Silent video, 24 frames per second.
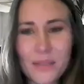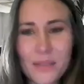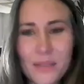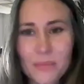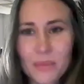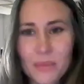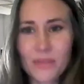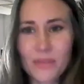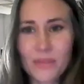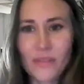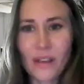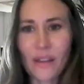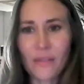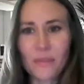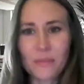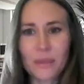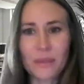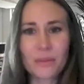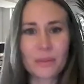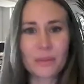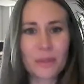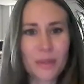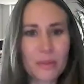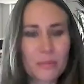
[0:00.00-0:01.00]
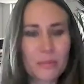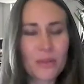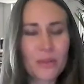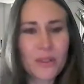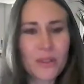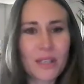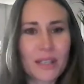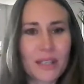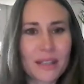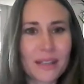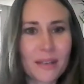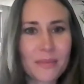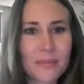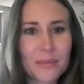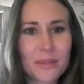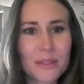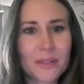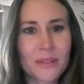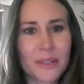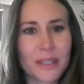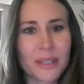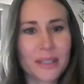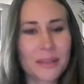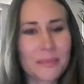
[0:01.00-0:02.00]
thanks so much for having me. Really appreciate the
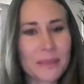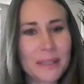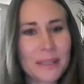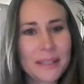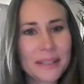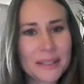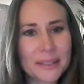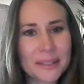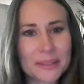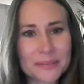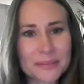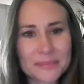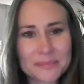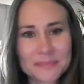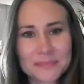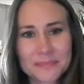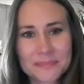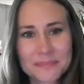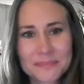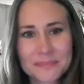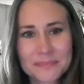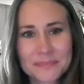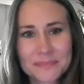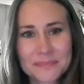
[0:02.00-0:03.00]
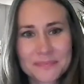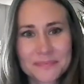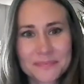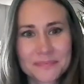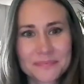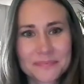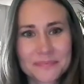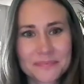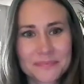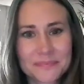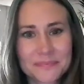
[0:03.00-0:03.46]
opportunity to be here. So